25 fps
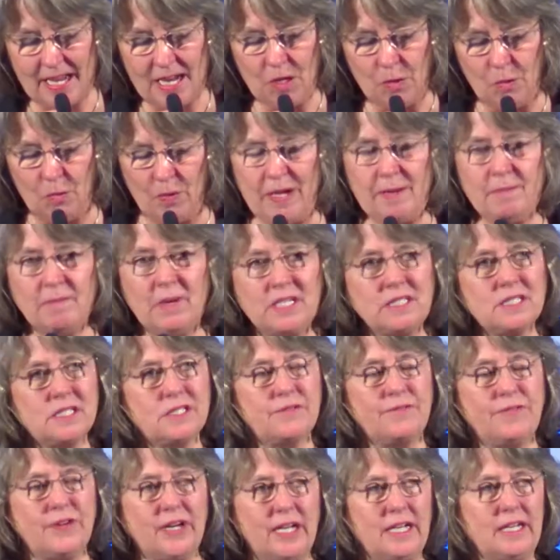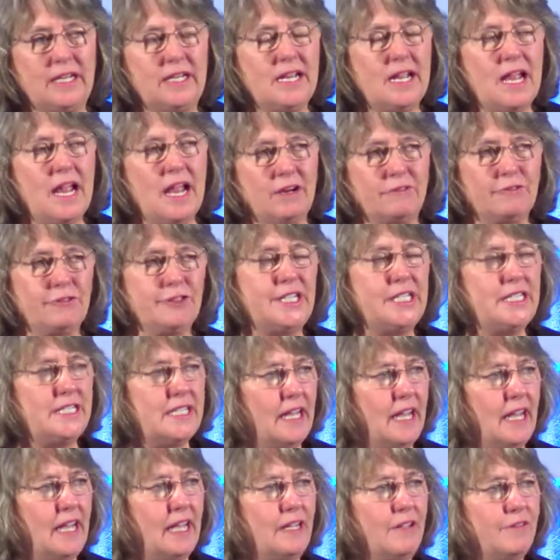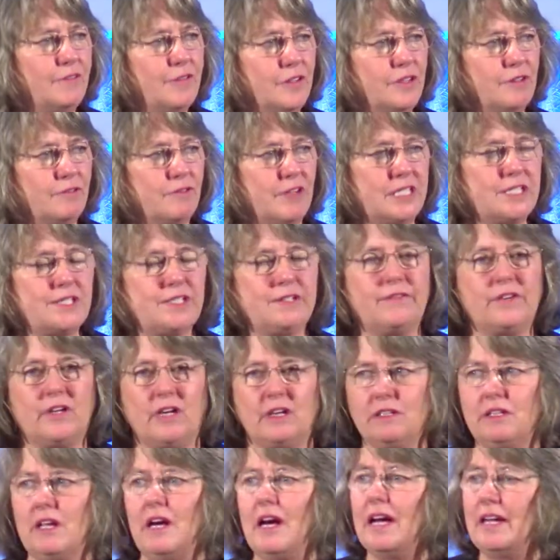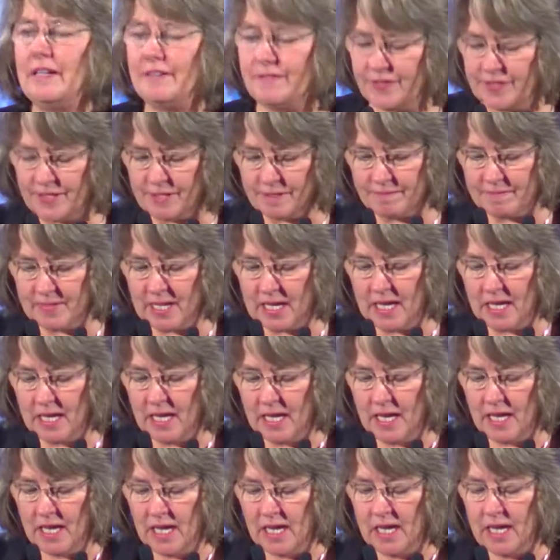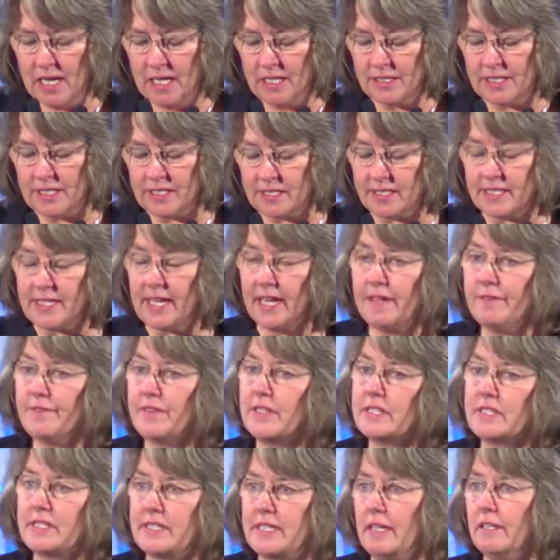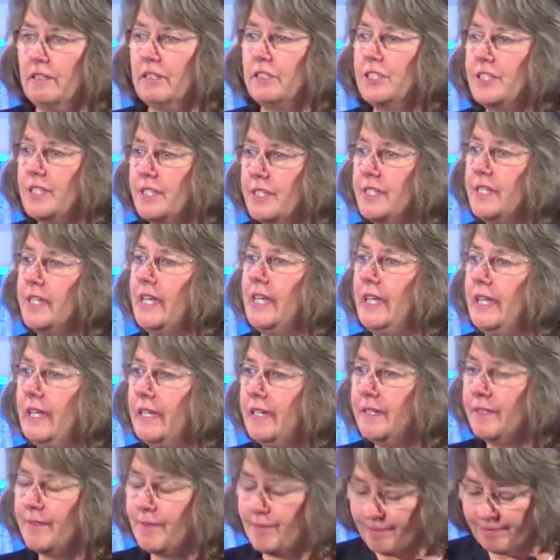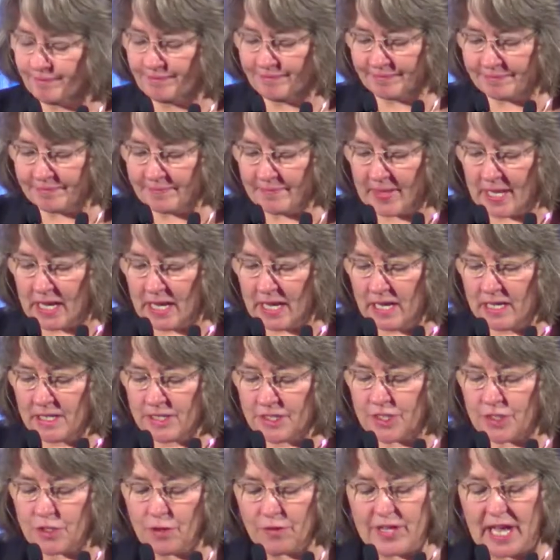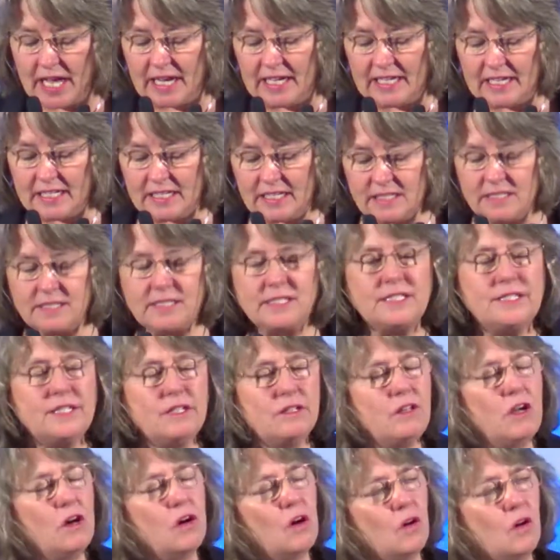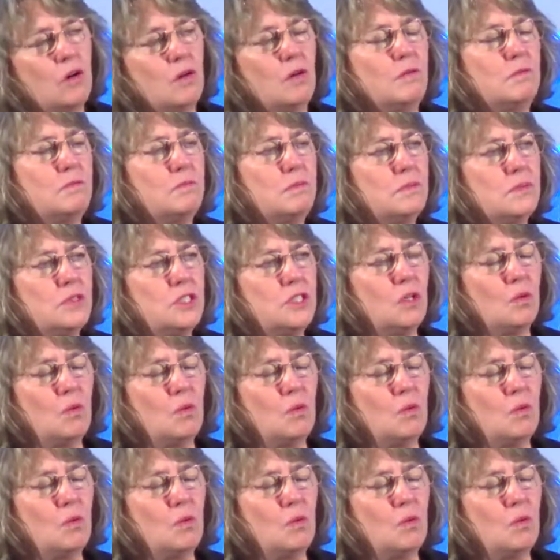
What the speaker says: We must fight every day for the rest of our lives to save the Salish Sea so that it is still home to